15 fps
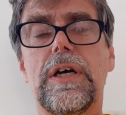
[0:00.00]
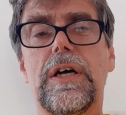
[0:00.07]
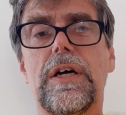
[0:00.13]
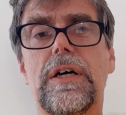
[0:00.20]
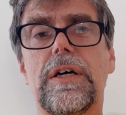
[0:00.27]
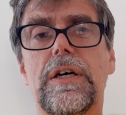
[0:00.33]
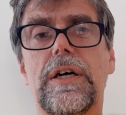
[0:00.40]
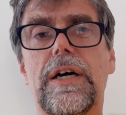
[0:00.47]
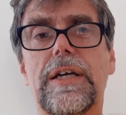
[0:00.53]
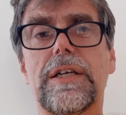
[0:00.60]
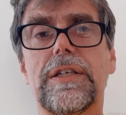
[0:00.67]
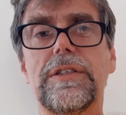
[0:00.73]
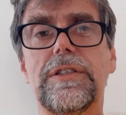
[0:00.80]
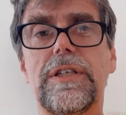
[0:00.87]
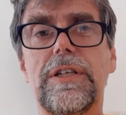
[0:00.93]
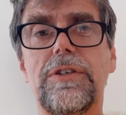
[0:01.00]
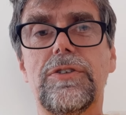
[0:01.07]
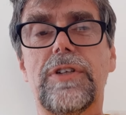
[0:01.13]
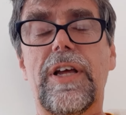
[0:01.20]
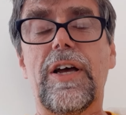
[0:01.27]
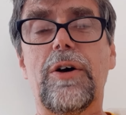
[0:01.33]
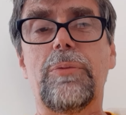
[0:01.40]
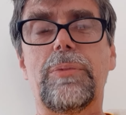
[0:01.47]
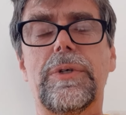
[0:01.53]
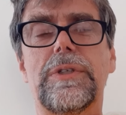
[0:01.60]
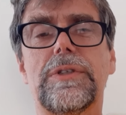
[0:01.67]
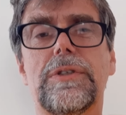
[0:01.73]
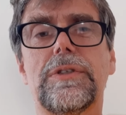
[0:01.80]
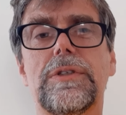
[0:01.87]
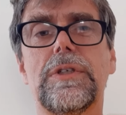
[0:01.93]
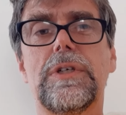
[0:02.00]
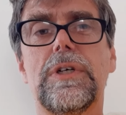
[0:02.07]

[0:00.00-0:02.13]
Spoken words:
and continues to help us.